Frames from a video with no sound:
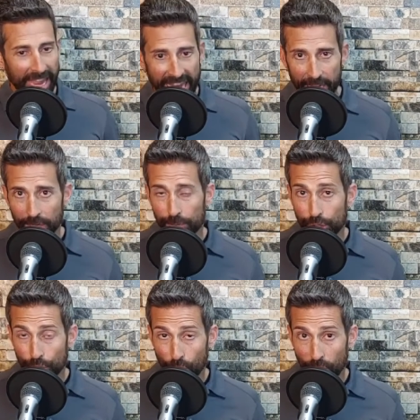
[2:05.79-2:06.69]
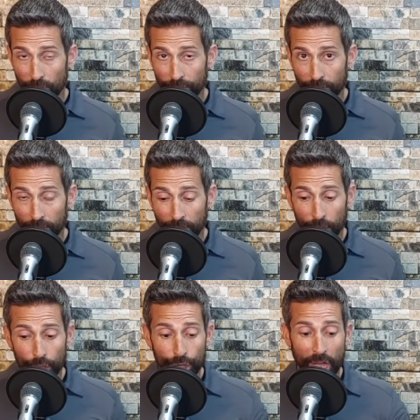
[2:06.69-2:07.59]
and observe
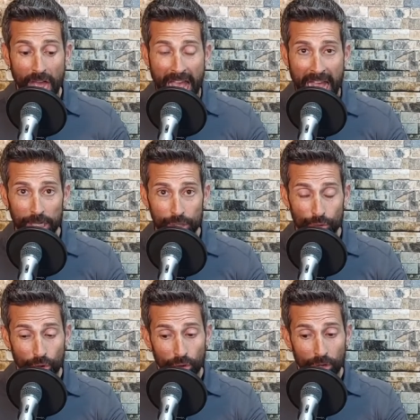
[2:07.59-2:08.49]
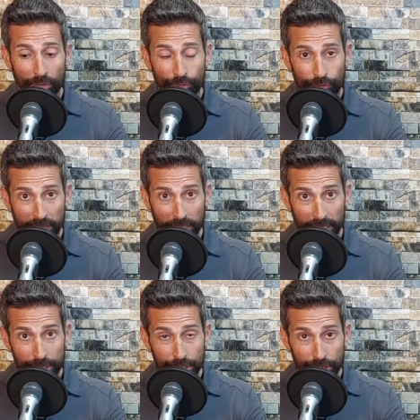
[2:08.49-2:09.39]
the actual
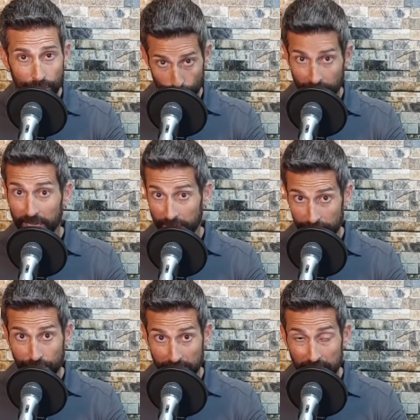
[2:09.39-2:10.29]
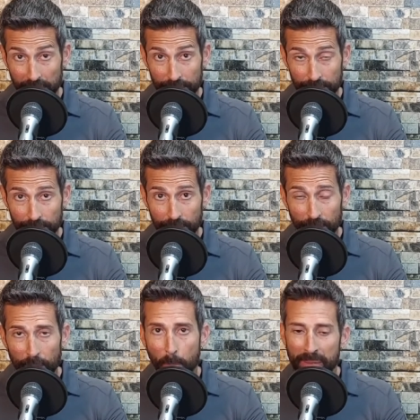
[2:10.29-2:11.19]
village, meaning his kids,
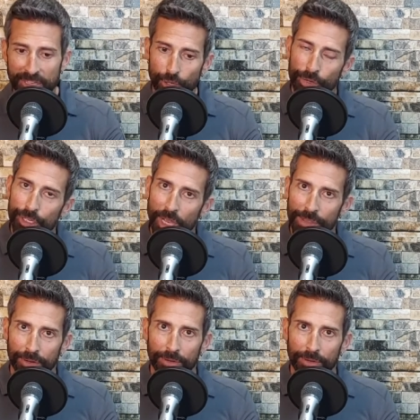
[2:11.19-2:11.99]
mentor each other.